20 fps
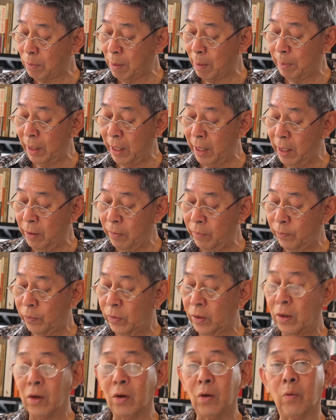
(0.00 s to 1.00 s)
probably
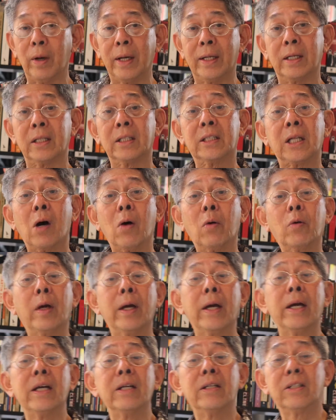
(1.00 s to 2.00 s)
where the
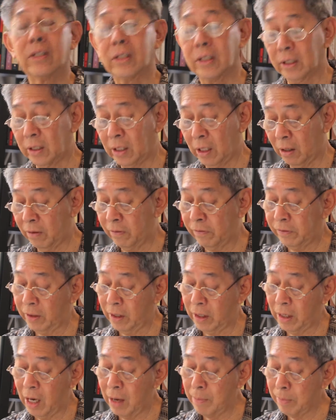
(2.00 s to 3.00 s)
tauke
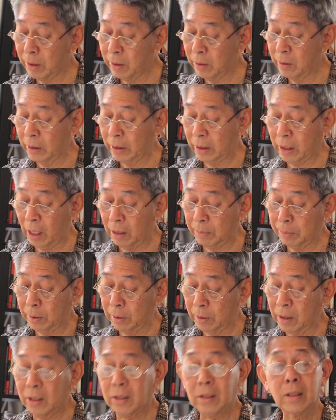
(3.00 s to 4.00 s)
served Admiral
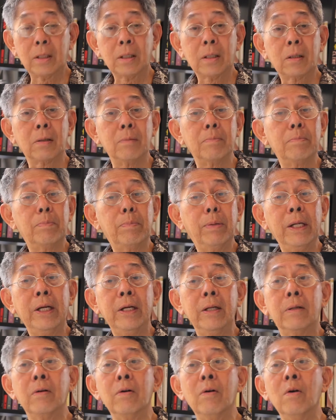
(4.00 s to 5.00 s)
Keppel,
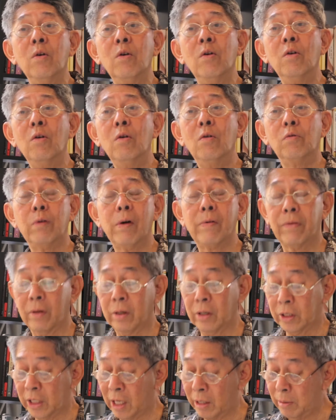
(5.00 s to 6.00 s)
complete
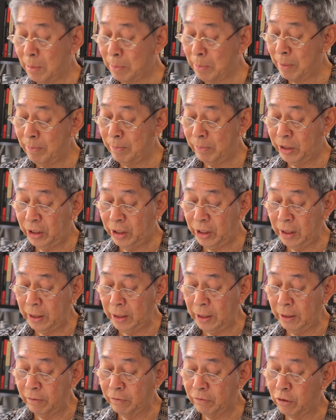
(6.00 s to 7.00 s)
with chrysanthemum
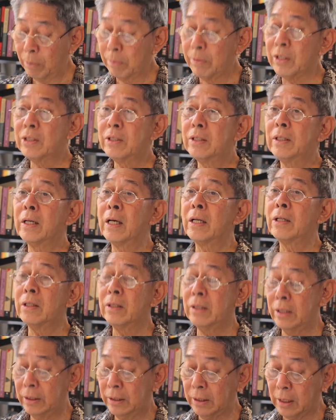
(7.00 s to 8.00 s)
tea from his
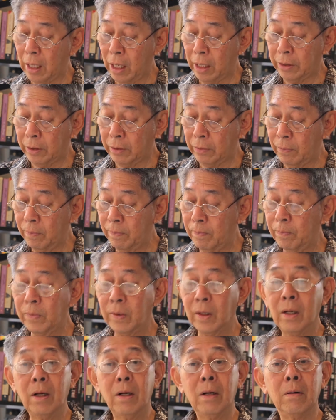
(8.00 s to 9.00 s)
Cantonese garden,
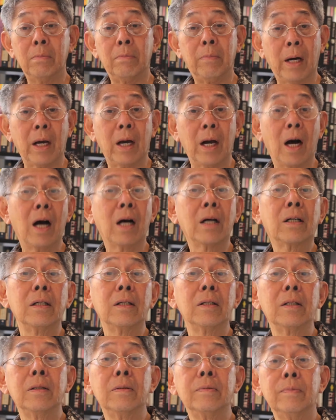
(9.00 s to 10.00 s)
my
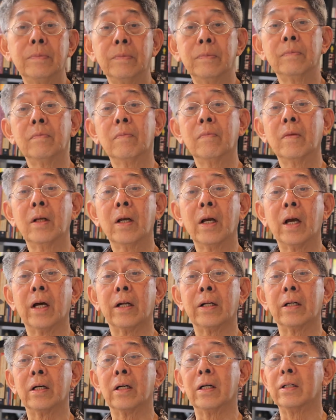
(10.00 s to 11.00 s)
uncle
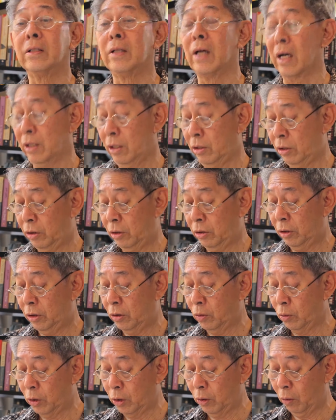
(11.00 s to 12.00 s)
had a dance
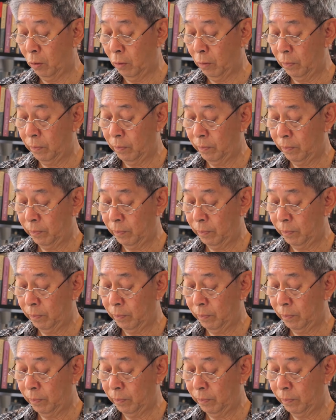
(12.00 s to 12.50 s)
studio.